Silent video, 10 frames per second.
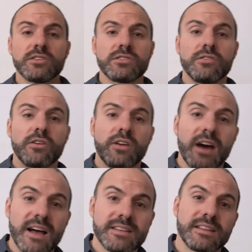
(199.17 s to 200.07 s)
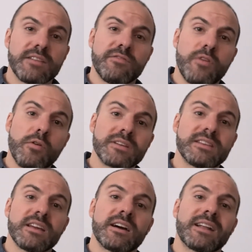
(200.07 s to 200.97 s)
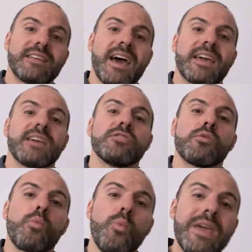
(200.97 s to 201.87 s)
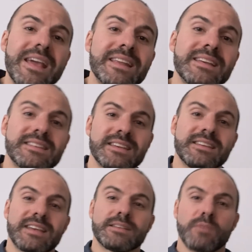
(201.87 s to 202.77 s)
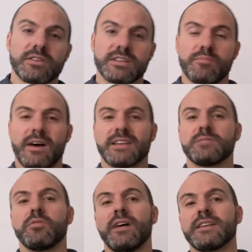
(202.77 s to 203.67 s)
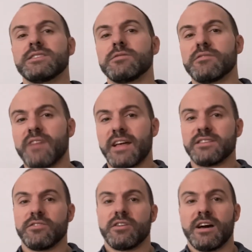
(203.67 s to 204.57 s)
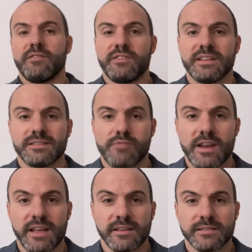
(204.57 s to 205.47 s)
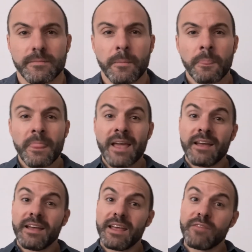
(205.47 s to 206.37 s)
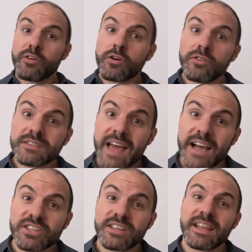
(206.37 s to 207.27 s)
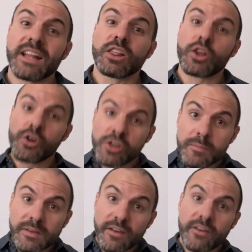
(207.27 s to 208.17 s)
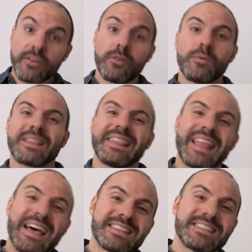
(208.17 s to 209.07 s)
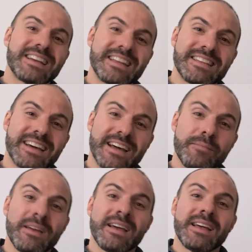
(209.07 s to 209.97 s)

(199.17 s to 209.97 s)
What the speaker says: So you're constantly focusing on attacking your weaknesses as much as possible as you advance your confidence ratings. If your goal is to actually learn the material with less study time,